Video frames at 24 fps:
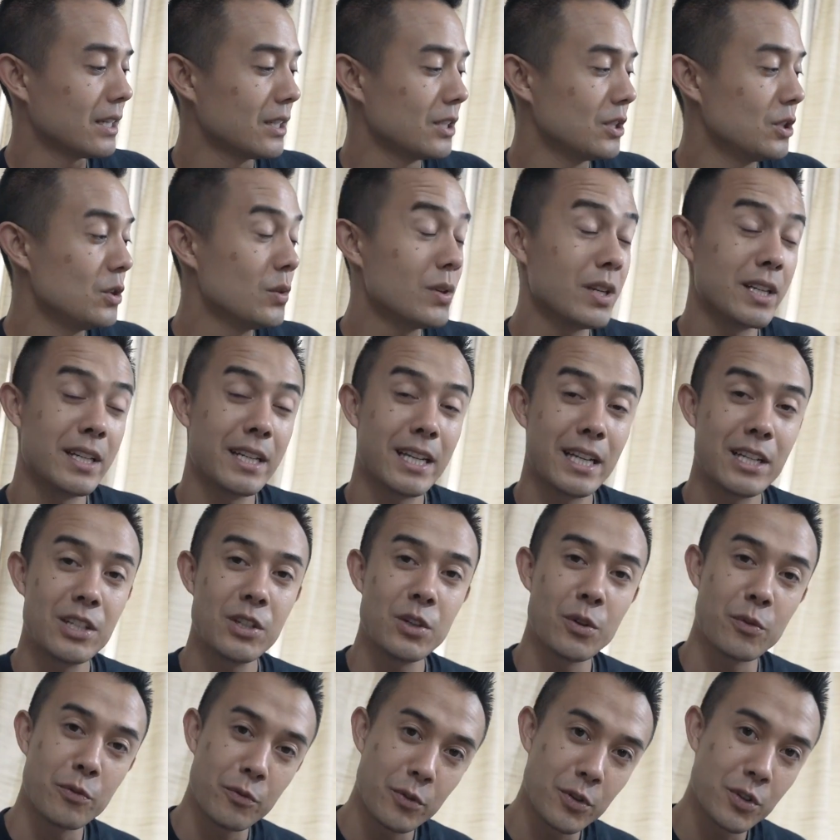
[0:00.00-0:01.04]
you can get
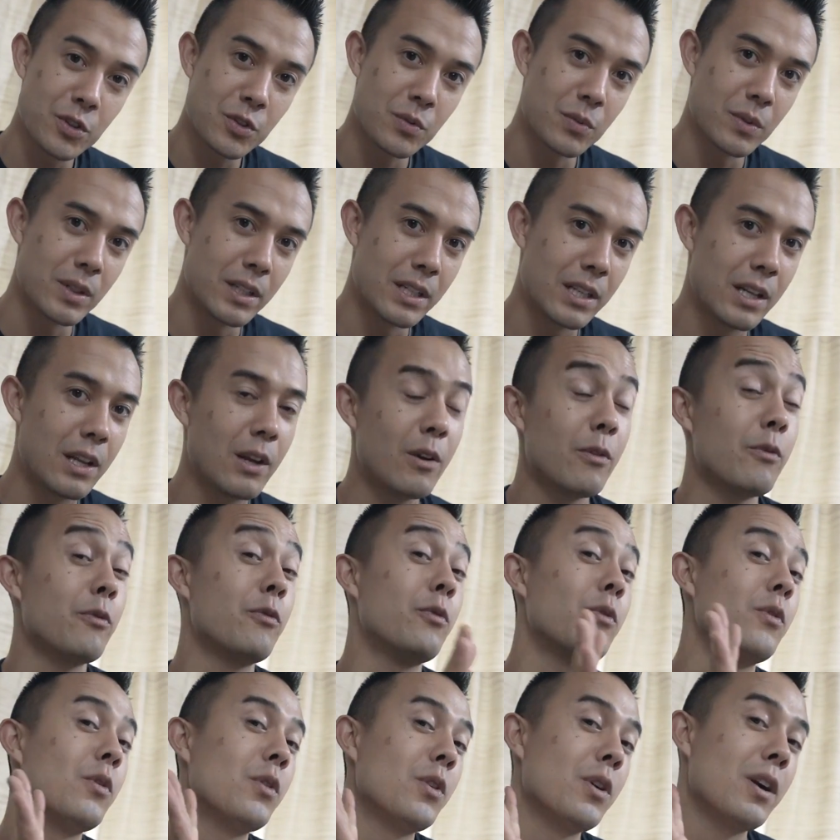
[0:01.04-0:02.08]
your first one
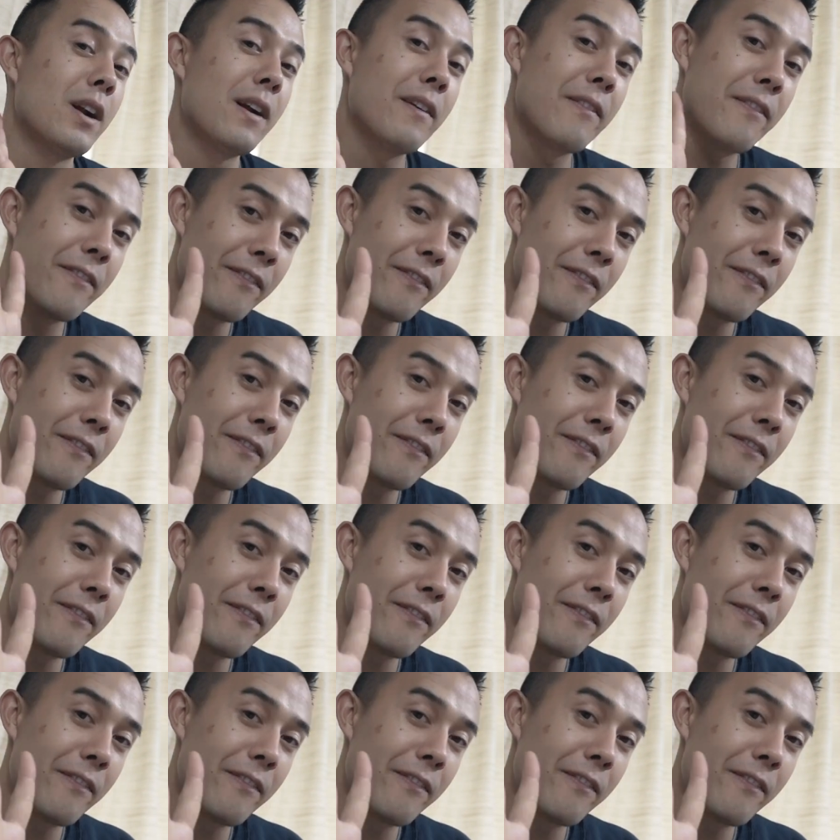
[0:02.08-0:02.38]
for